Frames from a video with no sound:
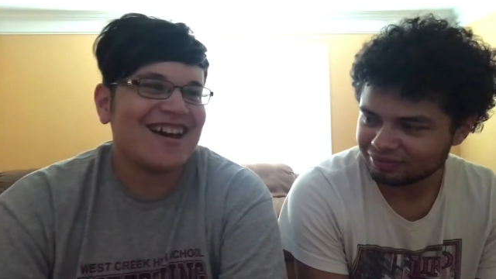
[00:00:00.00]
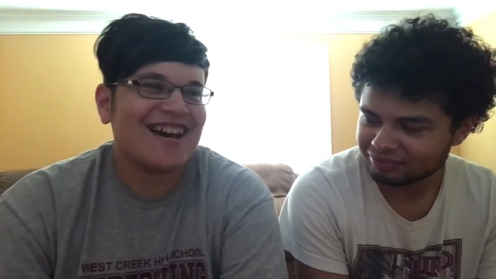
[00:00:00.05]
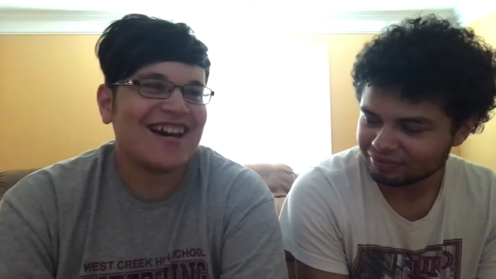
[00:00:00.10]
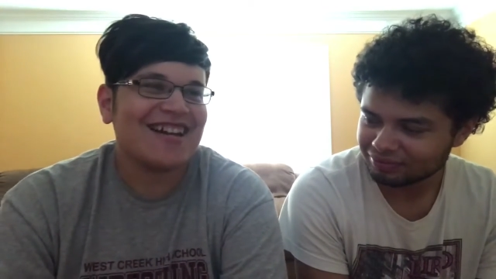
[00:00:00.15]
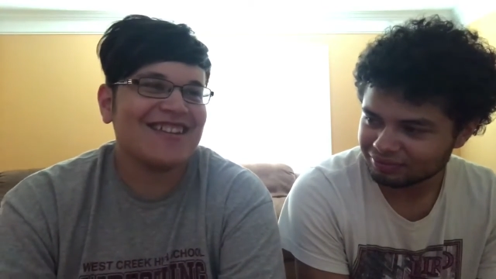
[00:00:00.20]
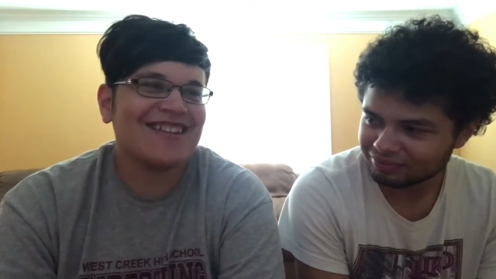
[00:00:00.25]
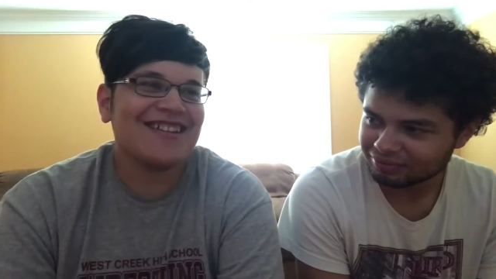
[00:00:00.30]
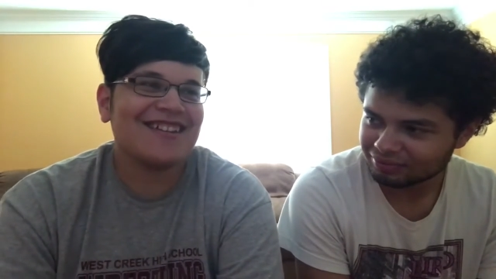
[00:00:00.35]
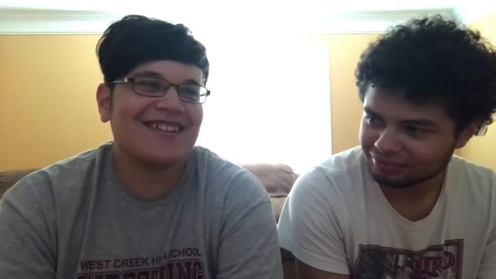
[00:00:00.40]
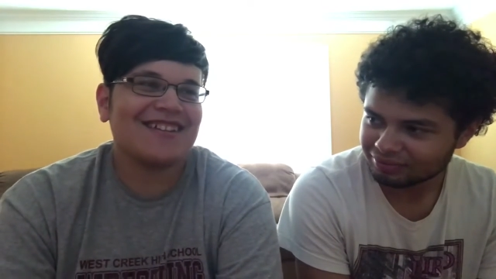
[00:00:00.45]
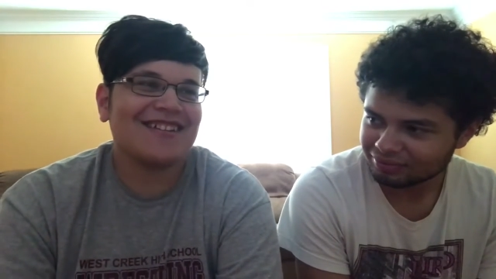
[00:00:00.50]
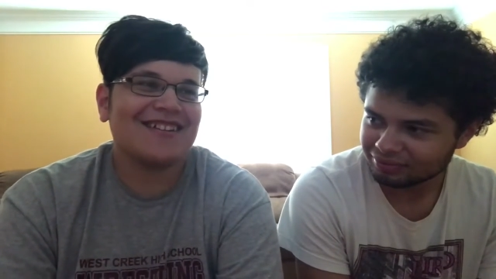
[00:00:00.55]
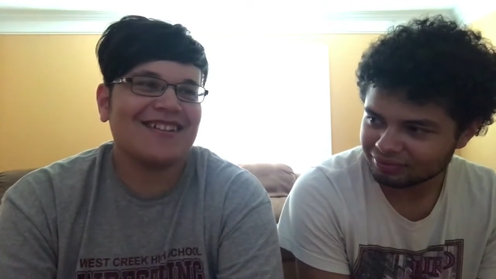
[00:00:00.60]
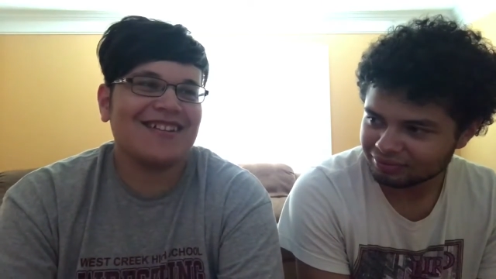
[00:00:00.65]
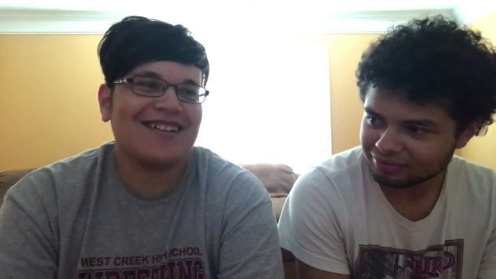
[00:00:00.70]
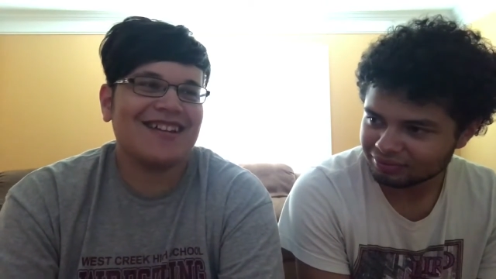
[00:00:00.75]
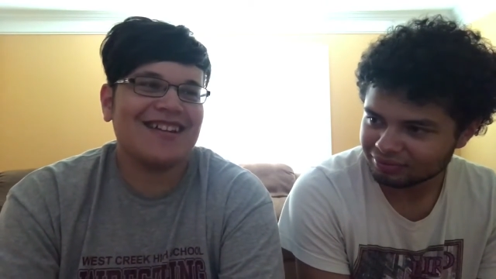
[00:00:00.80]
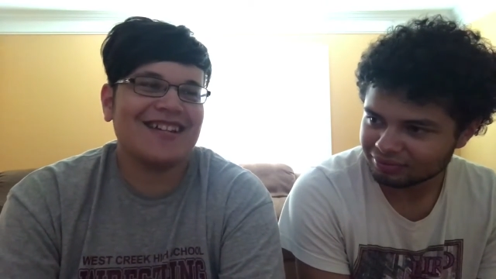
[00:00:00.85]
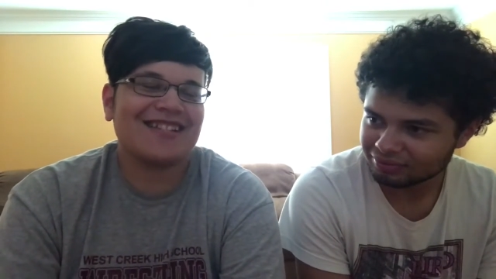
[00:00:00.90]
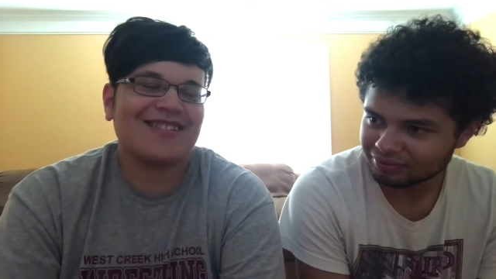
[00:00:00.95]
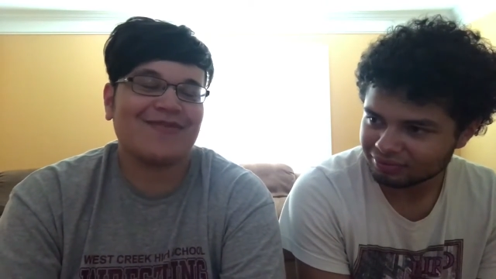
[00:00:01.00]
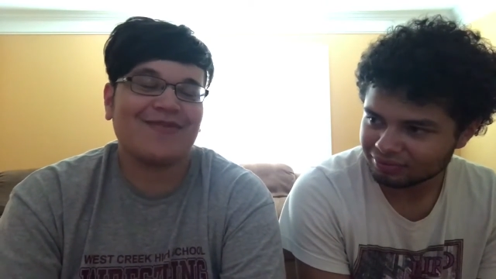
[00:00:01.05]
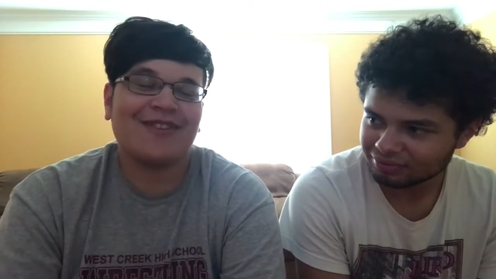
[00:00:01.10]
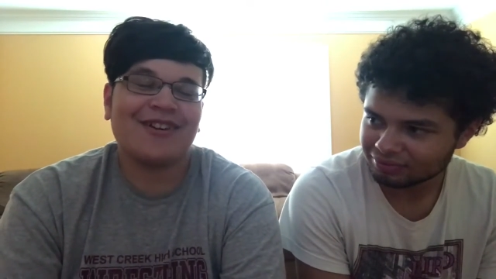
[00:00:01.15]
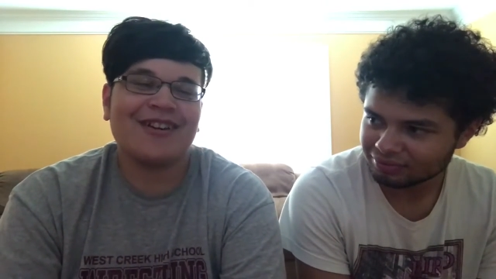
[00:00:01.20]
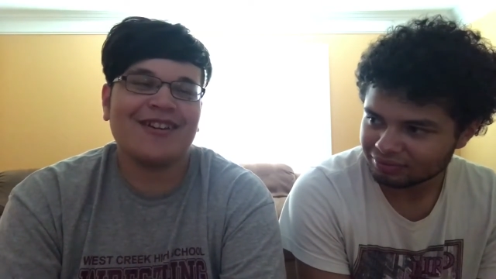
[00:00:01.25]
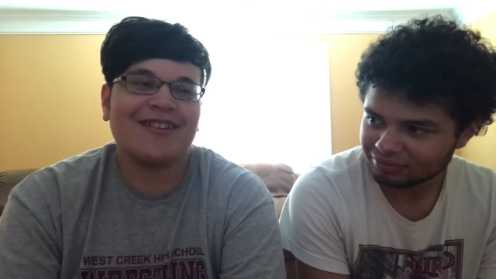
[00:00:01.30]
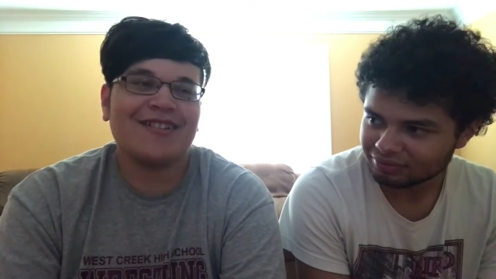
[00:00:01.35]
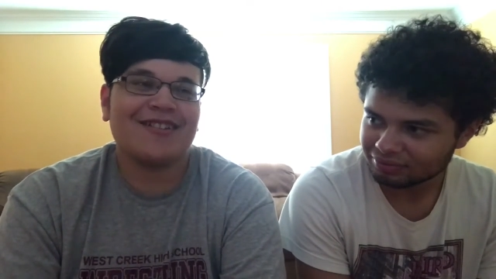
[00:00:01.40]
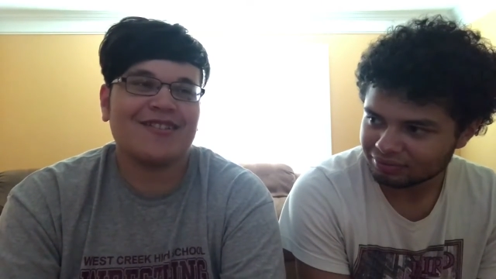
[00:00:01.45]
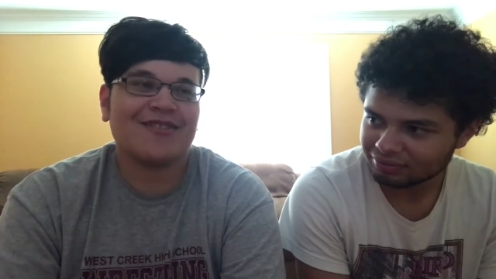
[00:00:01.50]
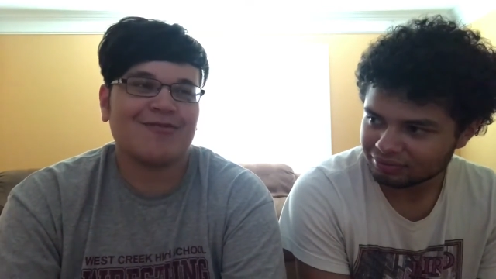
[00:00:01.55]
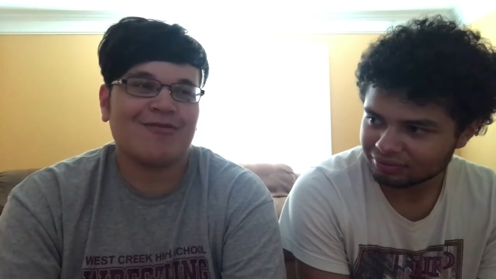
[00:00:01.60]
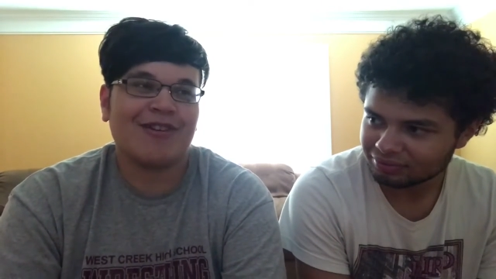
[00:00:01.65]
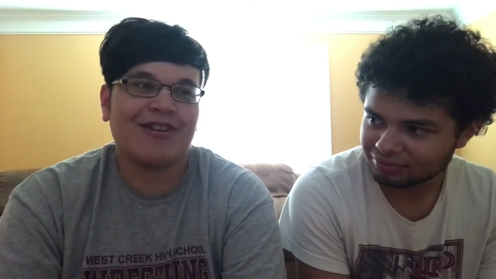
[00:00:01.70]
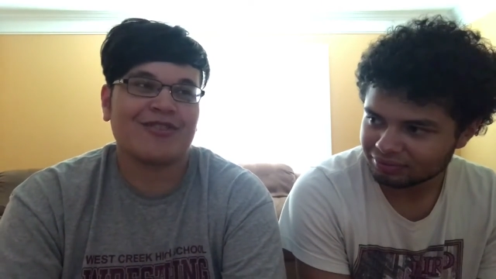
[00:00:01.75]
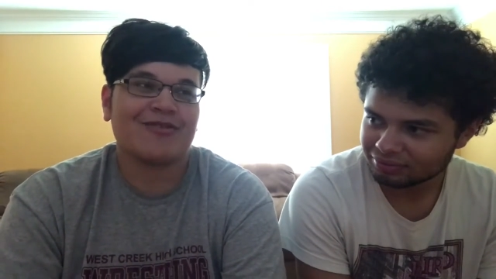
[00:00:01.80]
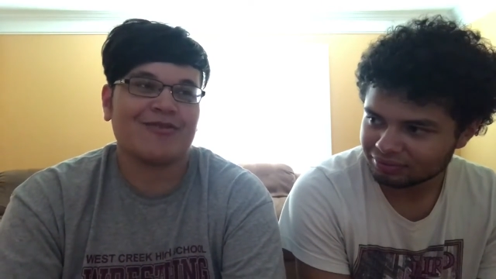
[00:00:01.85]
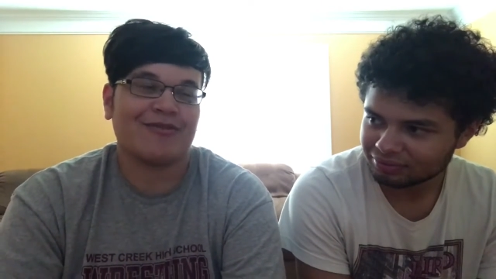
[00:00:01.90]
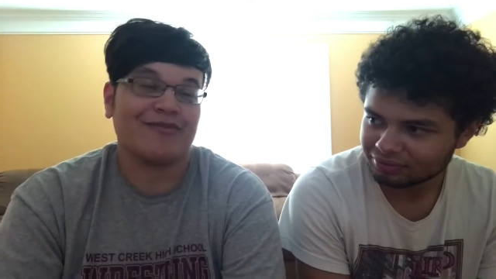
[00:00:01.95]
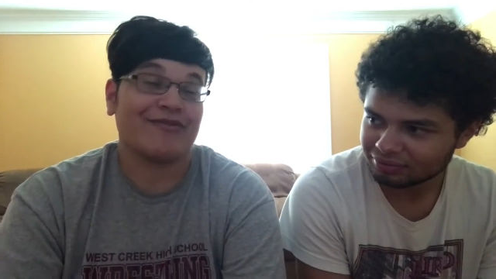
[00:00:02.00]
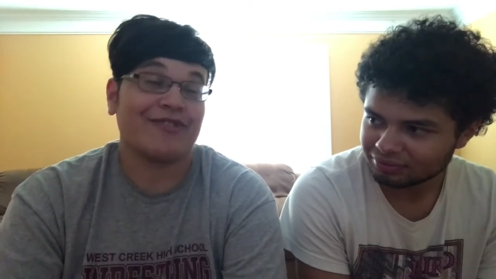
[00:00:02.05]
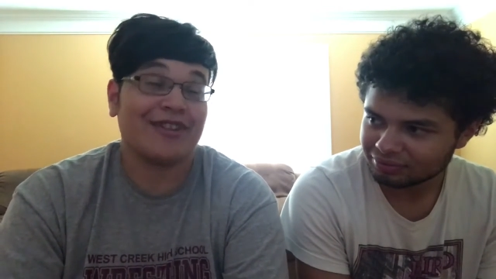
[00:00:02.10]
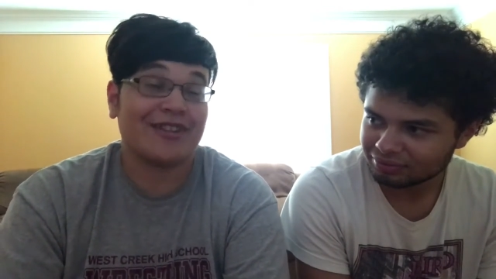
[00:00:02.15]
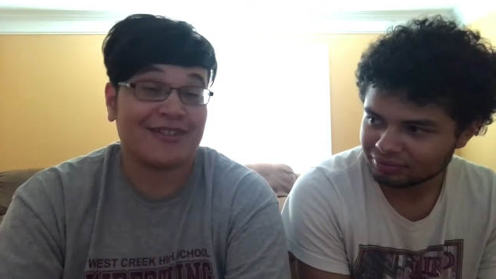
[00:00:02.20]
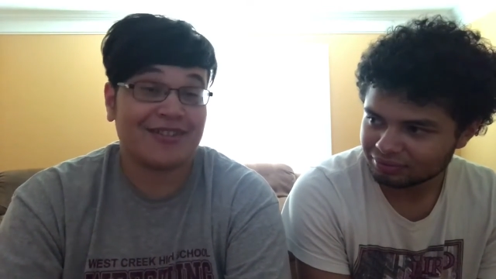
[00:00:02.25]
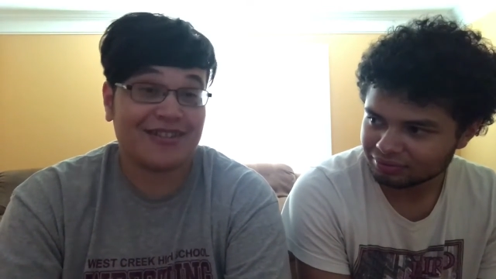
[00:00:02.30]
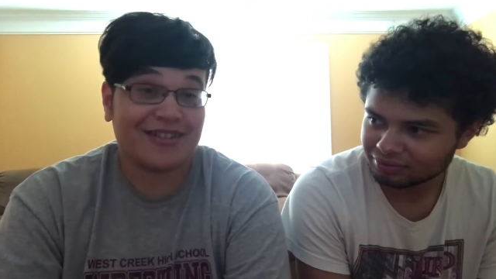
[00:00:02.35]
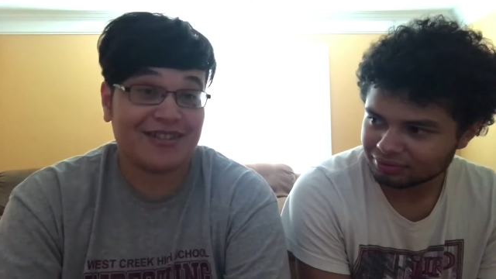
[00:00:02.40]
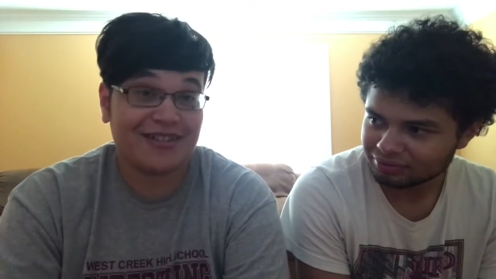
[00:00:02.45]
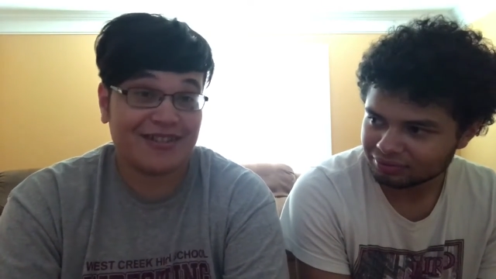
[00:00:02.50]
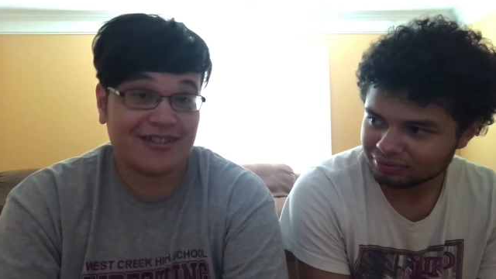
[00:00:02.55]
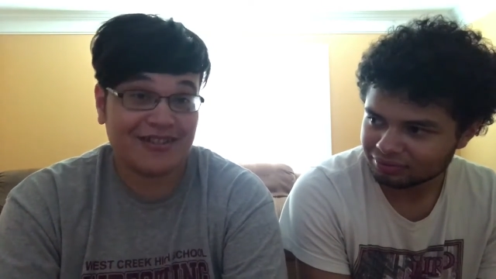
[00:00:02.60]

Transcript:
Speaker 1: I think it's fun to watch with friends,